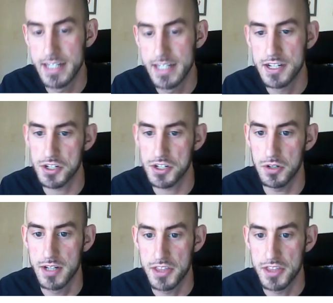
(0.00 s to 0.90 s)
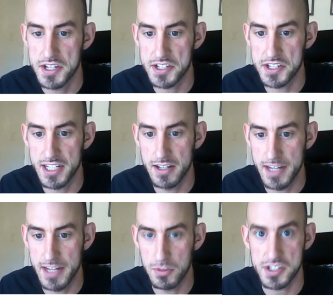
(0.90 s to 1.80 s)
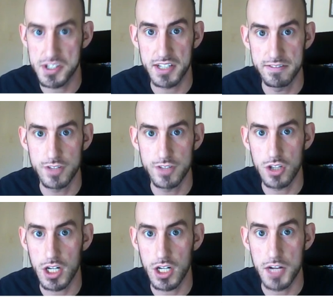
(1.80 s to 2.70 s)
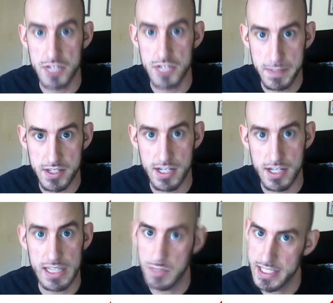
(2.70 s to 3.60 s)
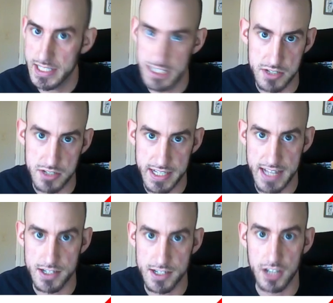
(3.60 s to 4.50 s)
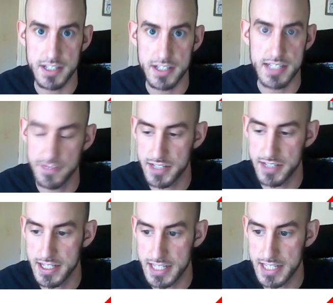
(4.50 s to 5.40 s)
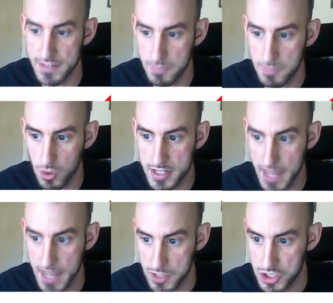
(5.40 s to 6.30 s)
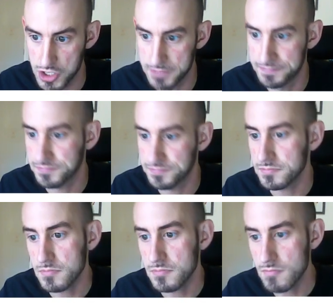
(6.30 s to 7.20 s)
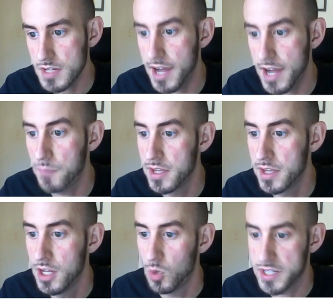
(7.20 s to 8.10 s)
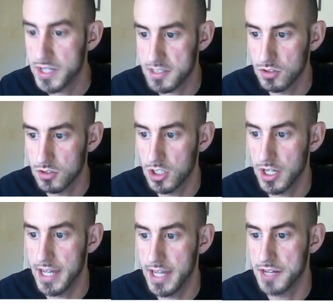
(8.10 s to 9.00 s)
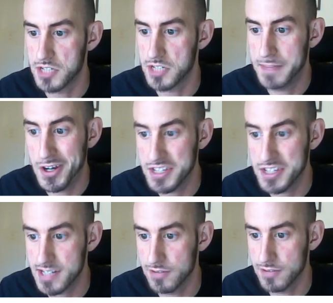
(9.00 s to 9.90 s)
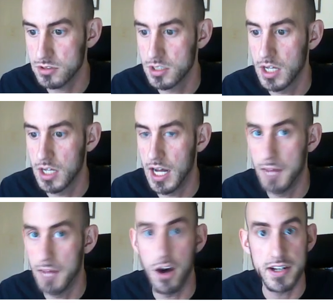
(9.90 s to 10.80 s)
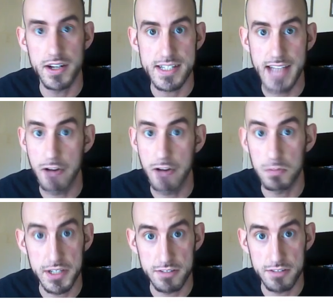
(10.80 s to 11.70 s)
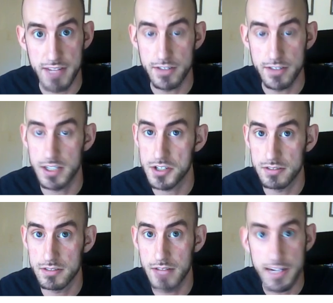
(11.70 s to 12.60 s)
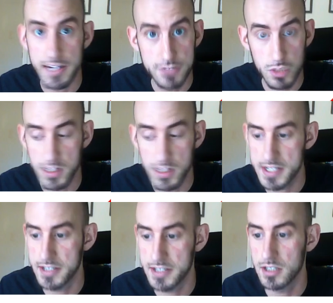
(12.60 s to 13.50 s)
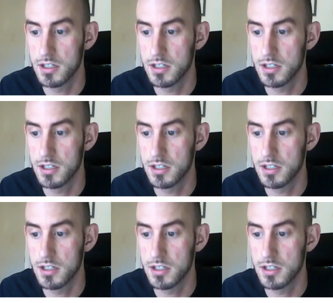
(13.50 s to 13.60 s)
So this is going to enable us to convert our other spell slot that we didn't use to cast Darkness into even more damage. Now, we get to learn another spell at this level. Honestly, I would pick your favorite. There's a lot of good ones here.